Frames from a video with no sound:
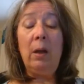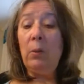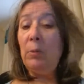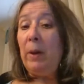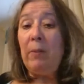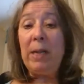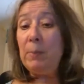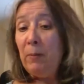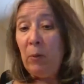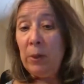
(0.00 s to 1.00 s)
with my
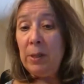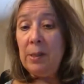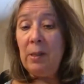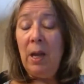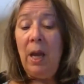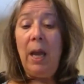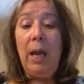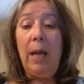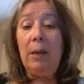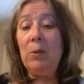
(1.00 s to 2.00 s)
raspy voice,
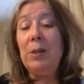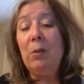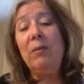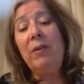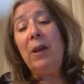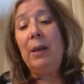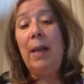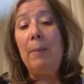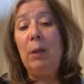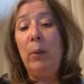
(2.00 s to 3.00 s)
and also if I
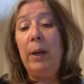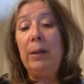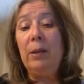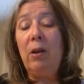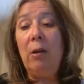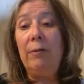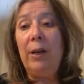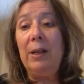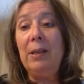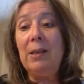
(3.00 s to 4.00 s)
happen to break into
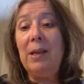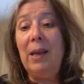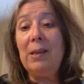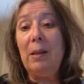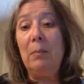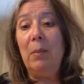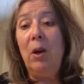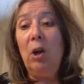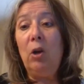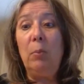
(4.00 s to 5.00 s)
coughing. I did take some
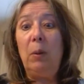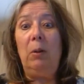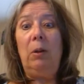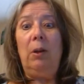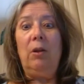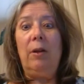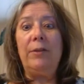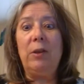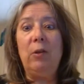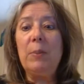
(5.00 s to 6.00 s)
herbal
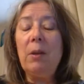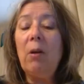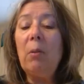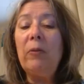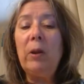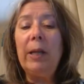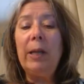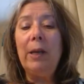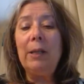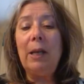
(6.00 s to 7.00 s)
cough syrup, so
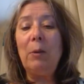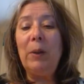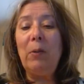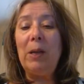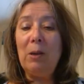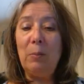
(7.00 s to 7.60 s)
hopefully that'll be all right.